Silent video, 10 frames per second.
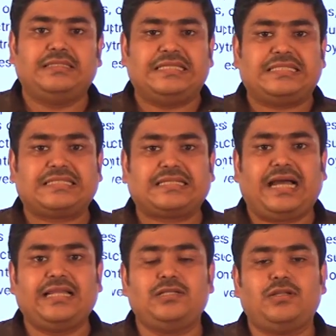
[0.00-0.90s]
This
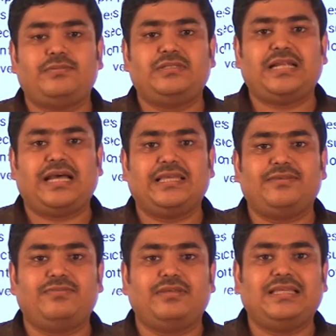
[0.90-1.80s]
kind of
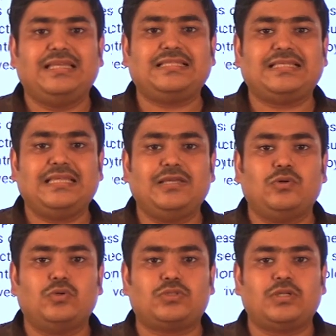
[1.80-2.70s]
drive is
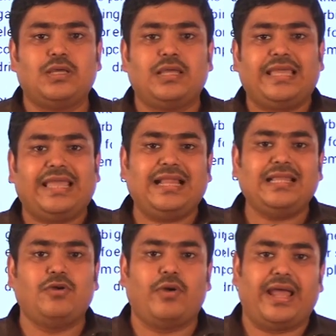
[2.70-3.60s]
used
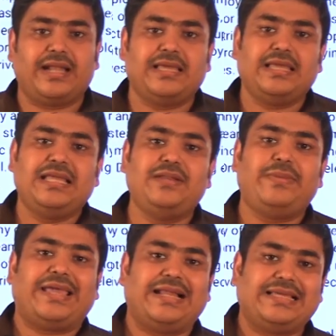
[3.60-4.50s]
anywhere in
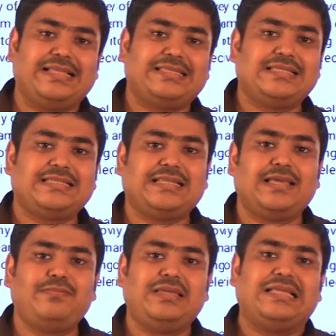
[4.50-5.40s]
mechanical
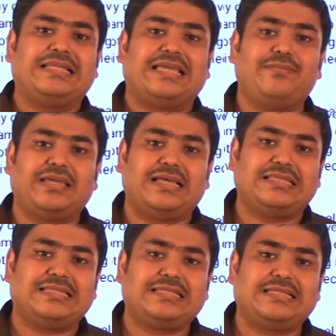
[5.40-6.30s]
system, in
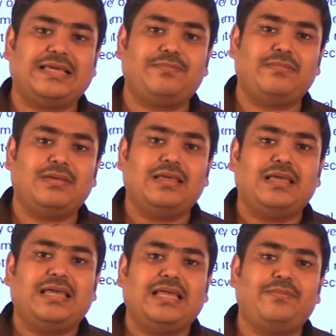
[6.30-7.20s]
chemical system.
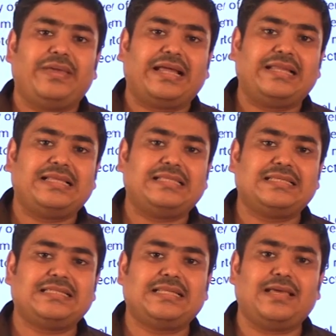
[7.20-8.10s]
In mechanical
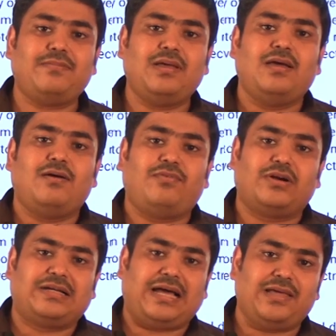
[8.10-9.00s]
system,
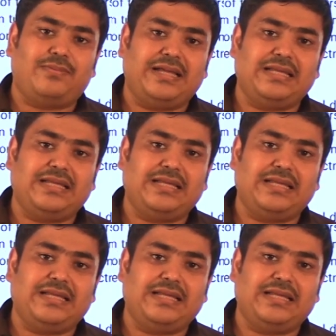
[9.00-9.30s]
for tie